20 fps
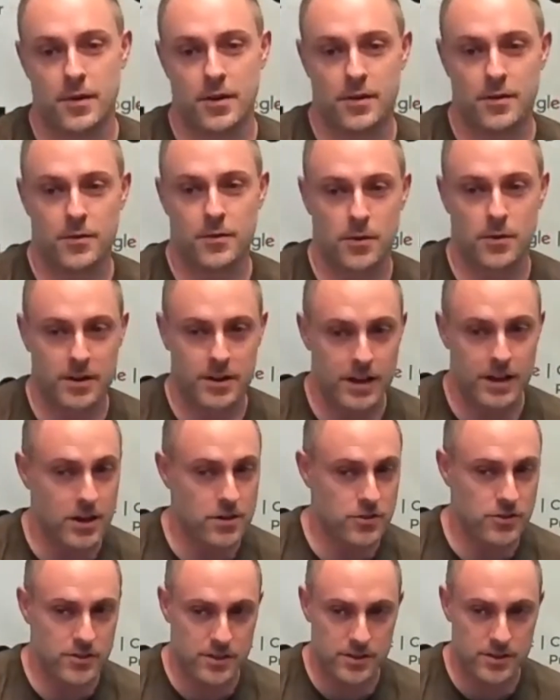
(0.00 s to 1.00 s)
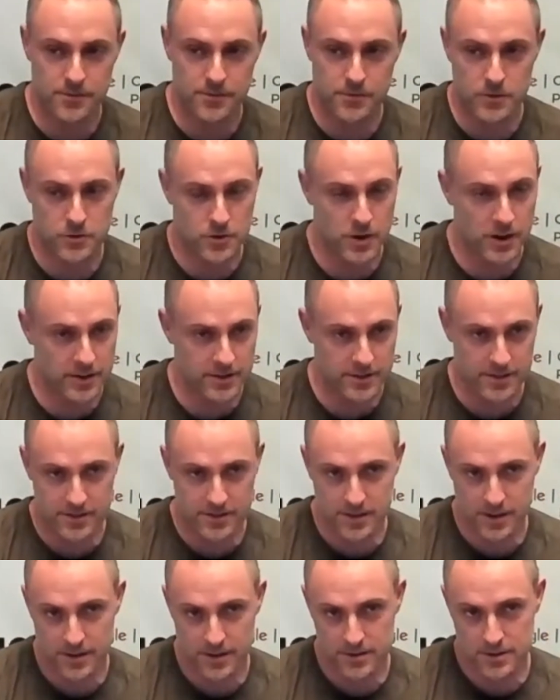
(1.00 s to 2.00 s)
or engages in different tricks
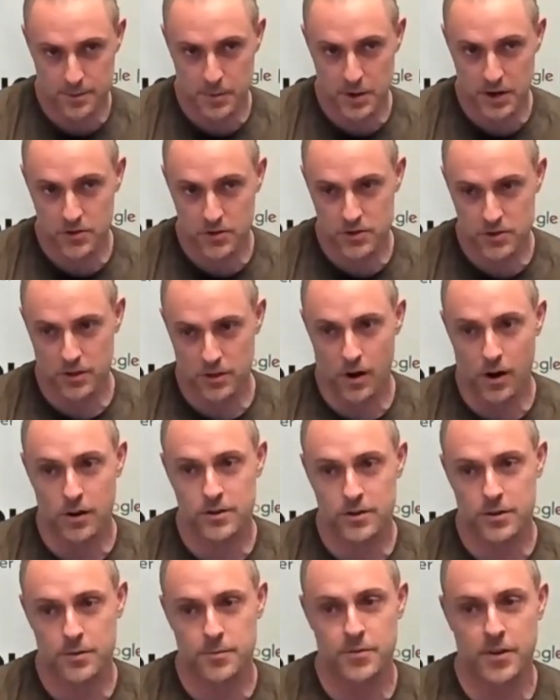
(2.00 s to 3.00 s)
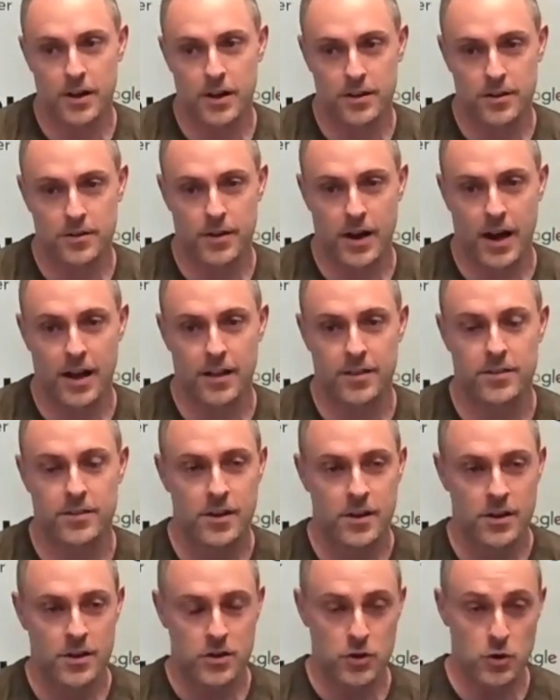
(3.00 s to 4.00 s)
that diminish the long-term value of ads.
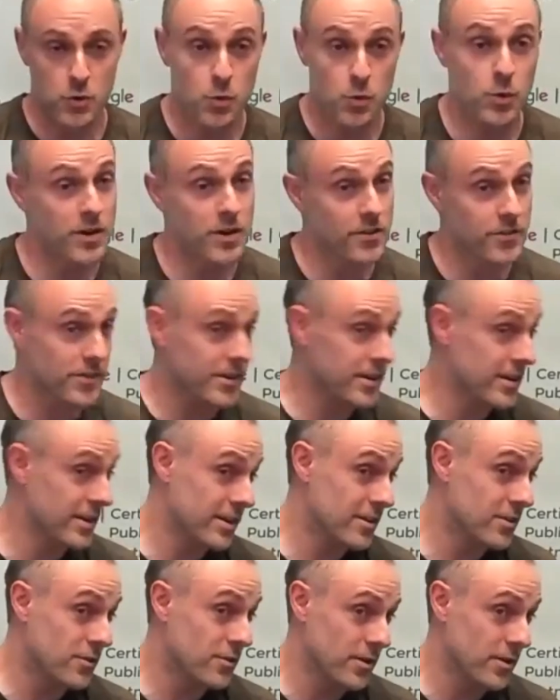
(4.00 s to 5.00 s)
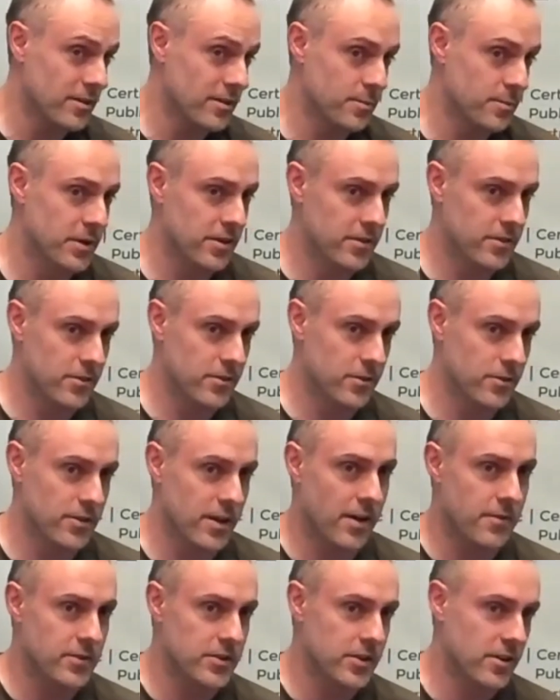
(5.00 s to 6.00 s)
You will see an increase because those
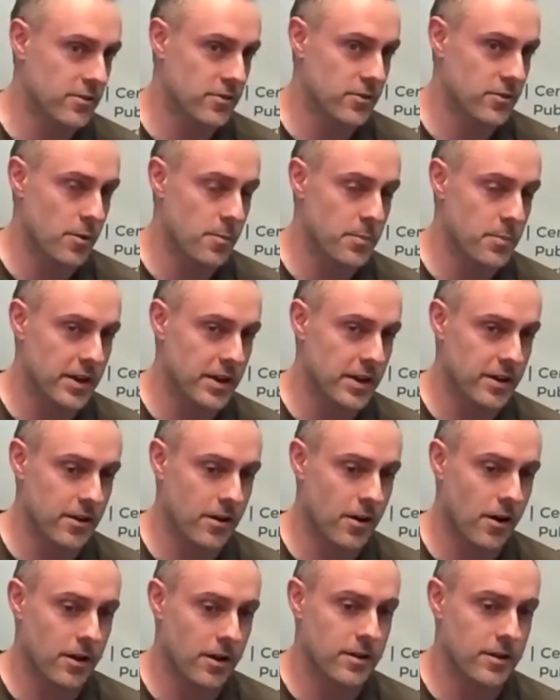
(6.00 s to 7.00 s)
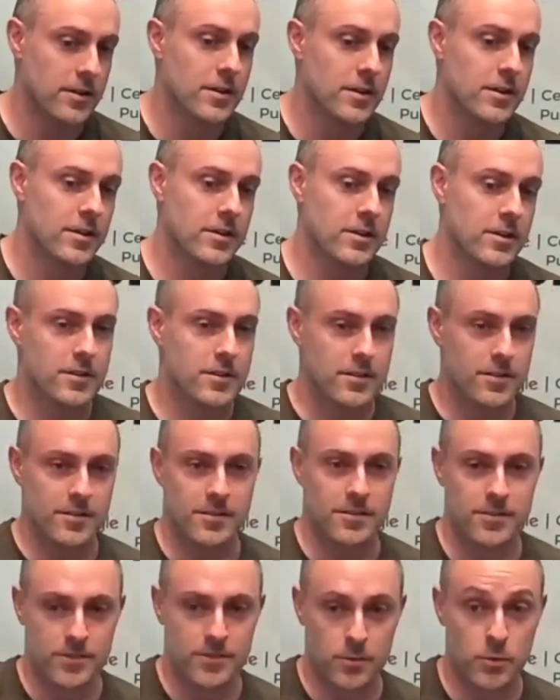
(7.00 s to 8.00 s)
advertisers are bidding on
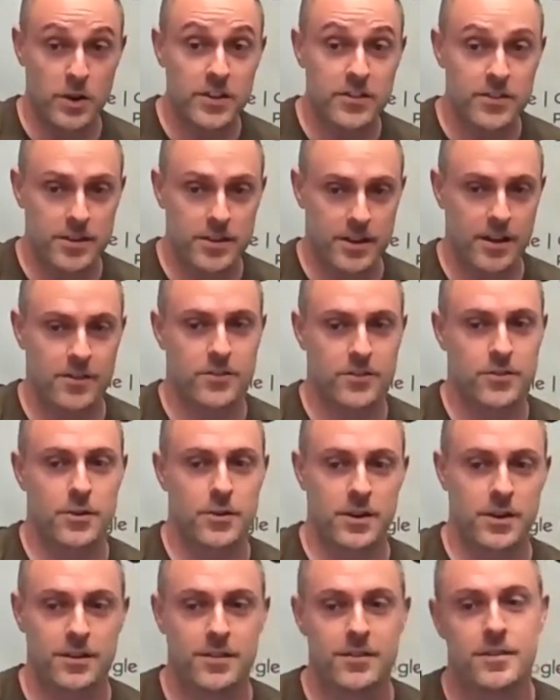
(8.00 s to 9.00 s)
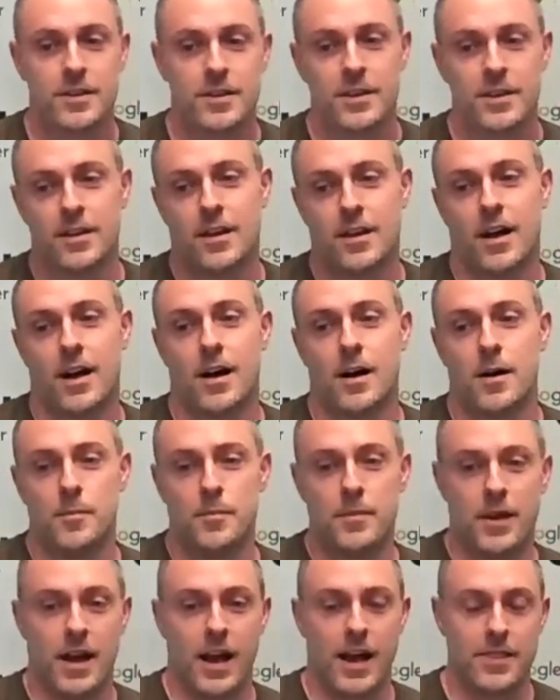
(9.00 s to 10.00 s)
the recent history.
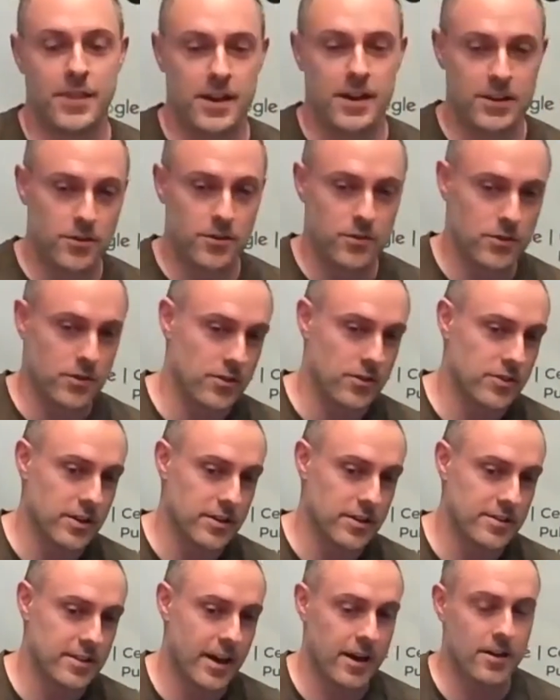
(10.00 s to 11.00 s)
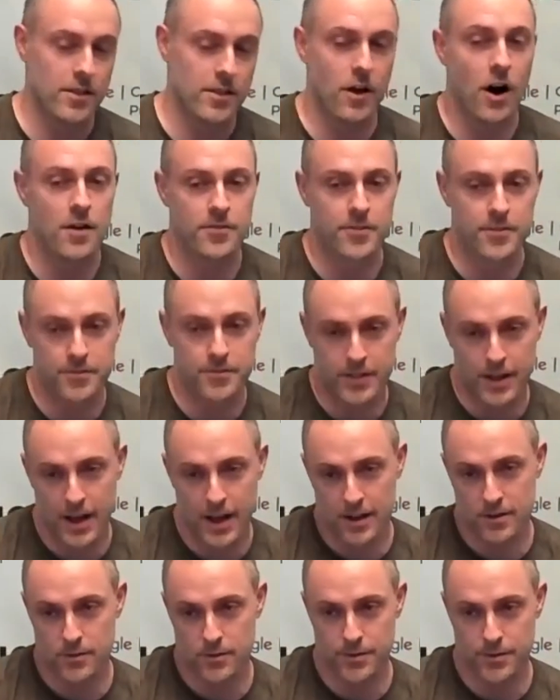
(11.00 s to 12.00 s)
And then usually you'll see a tail off of
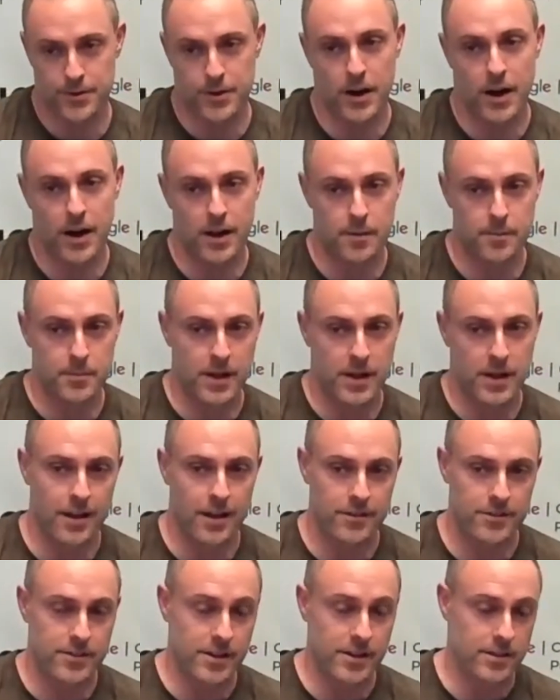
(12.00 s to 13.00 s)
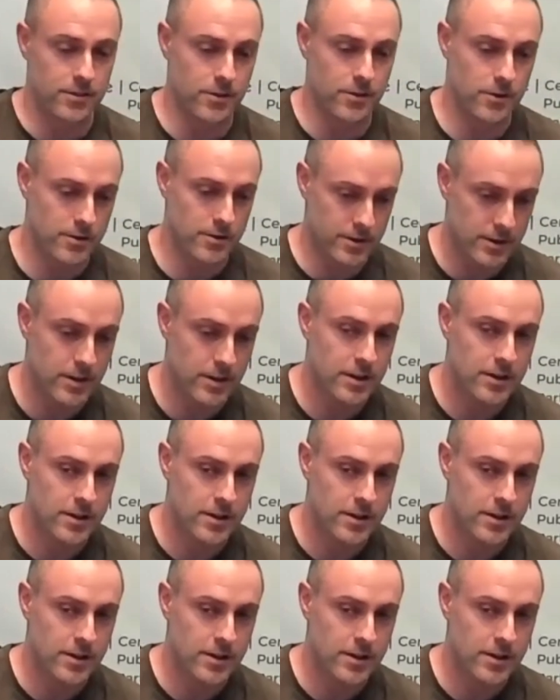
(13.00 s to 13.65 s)
that over time as they learn